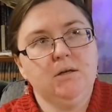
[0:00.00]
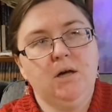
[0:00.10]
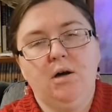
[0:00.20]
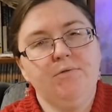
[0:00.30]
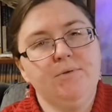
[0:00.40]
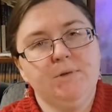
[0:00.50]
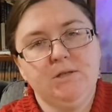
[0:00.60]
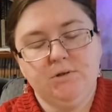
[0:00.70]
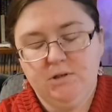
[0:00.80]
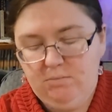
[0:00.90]
Not all of the
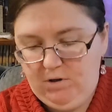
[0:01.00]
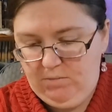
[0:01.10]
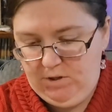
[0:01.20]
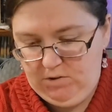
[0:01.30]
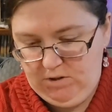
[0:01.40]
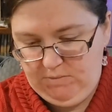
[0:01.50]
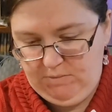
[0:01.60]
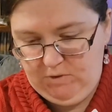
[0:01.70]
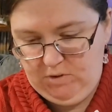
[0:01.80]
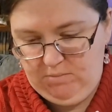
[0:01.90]
mysteries are murder mysteries, but
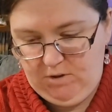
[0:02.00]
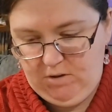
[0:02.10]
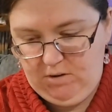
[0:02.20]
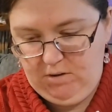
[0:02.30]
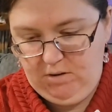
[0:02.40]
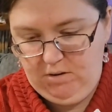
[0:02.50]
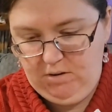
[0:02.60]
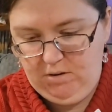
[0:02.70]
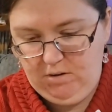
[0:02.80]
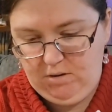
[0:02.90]
most of them
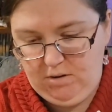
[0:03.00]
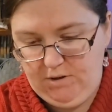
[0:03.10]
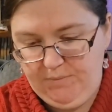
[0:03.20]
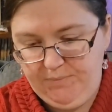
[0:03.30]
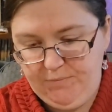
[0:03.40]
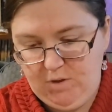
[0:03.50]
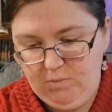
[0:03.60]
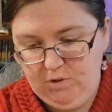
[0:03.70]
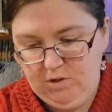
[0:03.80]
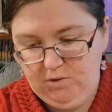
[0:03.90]
are.
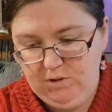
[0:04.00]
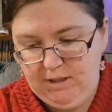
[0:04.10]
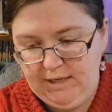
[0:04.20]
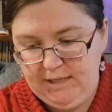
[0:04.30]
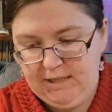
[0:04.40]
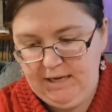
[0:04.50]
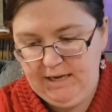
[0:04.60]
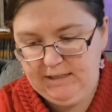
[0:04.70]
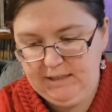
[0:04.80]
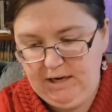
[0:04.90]
Would you look at
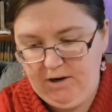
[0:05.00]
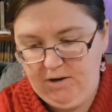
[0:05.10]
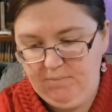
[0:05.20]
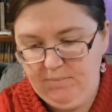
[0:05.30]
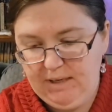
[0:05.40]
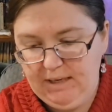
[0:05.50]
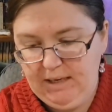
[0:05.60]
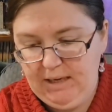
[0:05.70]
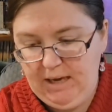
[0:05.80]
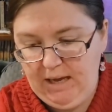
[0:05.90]
that? Carol
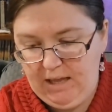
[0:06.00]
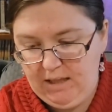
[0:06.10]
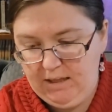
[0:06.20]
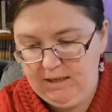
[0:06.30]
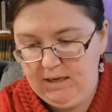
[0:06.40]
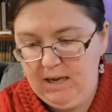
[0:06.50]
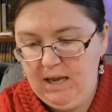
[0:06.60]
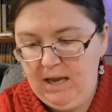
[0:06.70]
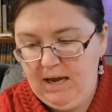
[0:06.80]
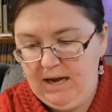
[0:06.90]
McCallan
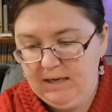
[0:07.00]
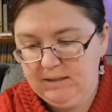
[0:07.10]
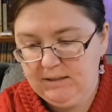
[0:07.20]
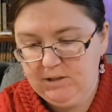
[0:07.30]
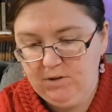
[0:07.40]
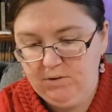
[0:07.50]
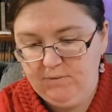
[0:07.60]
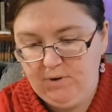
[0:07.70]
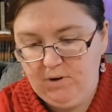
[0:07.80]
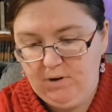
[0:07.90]
asked, a note of
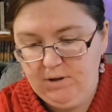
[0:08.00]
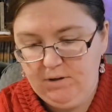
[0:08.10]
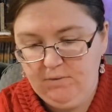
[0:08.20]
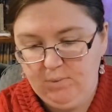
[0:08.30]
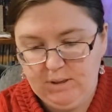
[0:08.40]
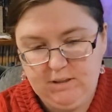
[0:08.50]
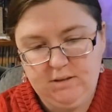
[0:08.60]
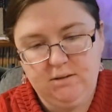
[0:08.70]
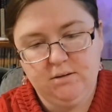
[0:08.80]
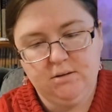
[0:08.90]
awe in her
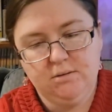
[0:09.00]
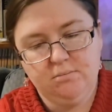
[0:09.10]
voice.